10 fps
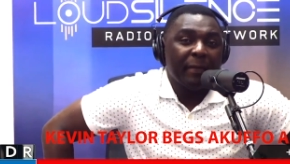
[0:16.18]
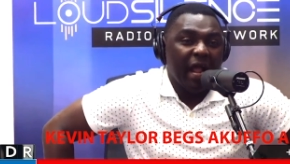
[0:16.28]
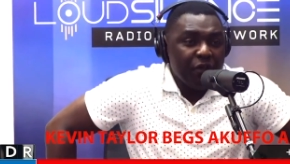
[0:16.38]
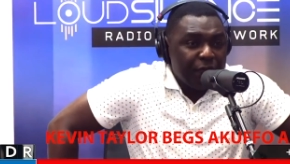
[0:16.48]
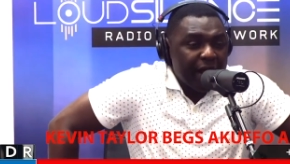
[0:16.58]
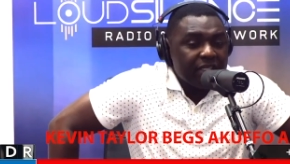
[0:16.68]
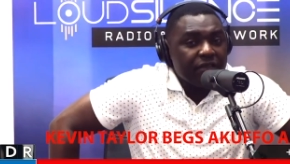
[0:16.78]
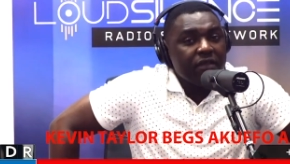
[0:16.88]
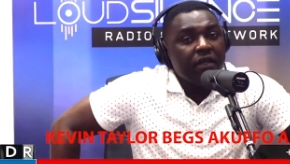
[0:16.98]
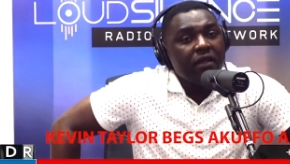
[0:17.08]
Are you
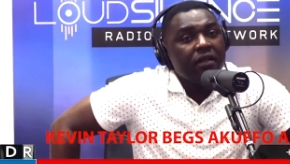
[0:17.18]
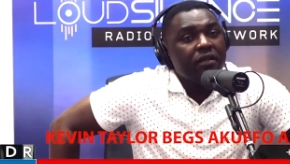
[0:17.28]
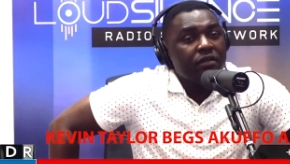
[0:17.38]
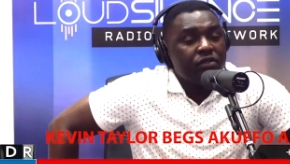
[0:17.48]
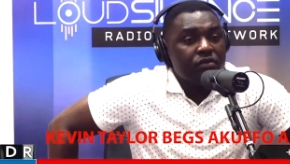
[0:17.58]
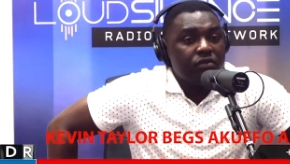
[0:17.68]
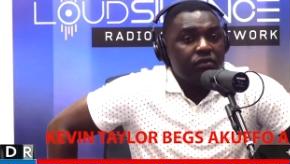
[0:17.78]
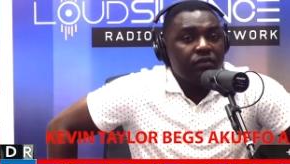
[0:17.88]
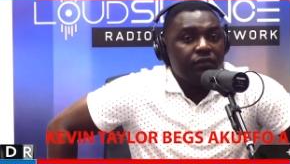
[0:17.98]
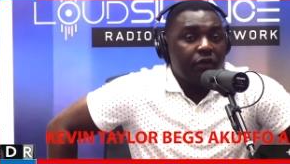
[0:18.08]
fighting
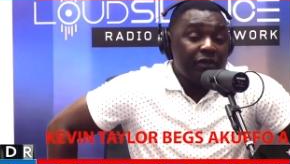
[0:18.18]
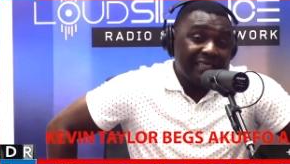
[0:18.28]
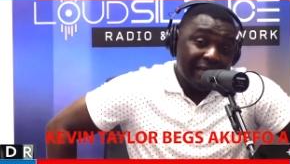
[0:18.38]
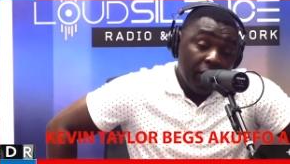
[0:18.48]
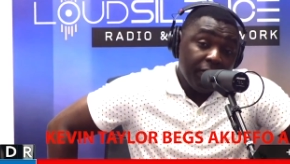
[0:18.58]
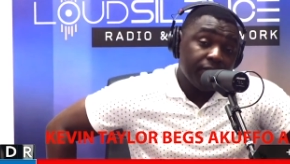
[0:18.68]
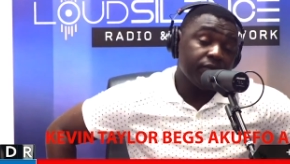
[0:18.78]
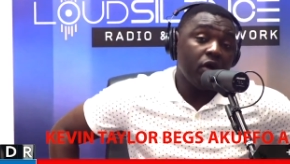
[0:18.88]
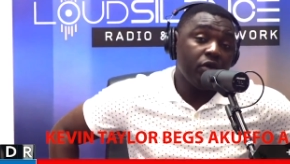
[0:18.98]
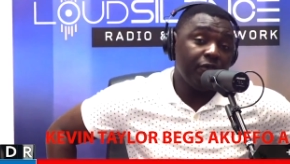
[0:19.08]
for yourself
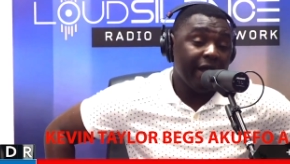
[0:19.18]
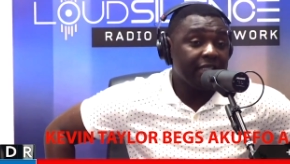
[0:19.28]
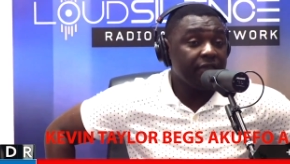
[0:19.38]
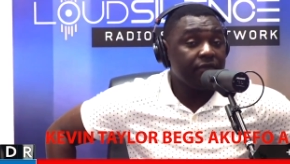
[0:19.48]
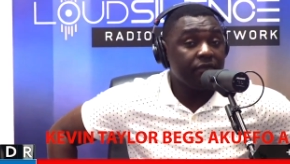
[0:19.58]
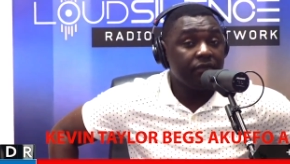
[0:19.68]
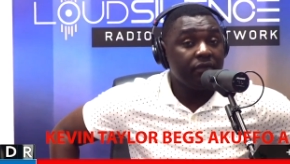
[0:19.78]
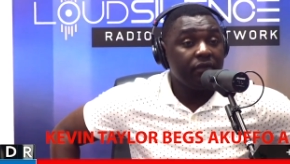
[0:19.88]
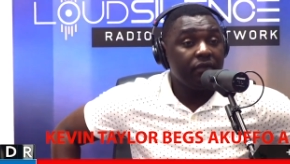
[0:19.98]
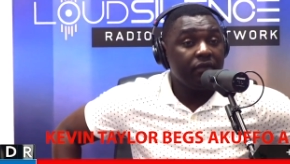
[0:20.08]
or are you fighting
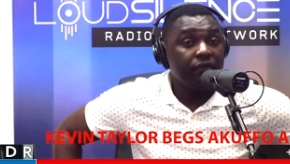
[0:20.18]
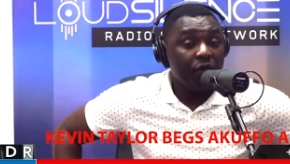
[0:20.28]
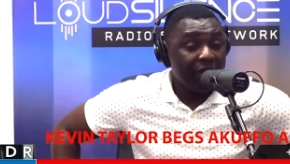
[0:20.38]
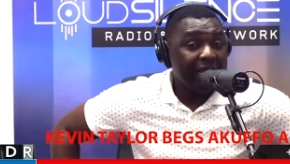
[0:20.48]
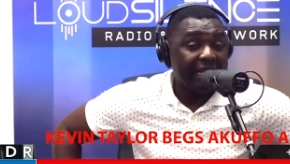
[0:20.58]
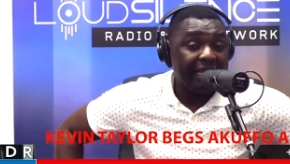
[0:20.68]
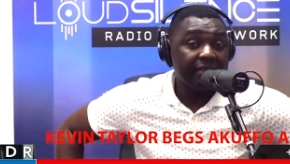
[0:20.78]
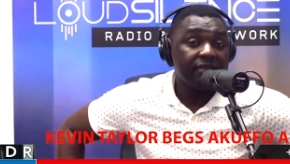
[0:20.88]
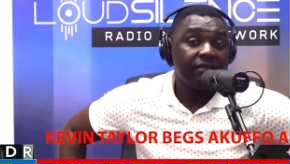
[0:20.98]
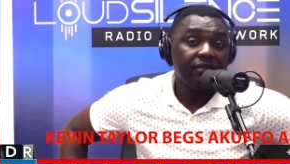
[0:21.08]
for we
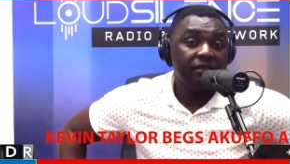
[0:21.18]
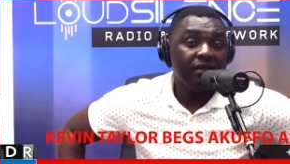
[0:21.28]
Ghanaians?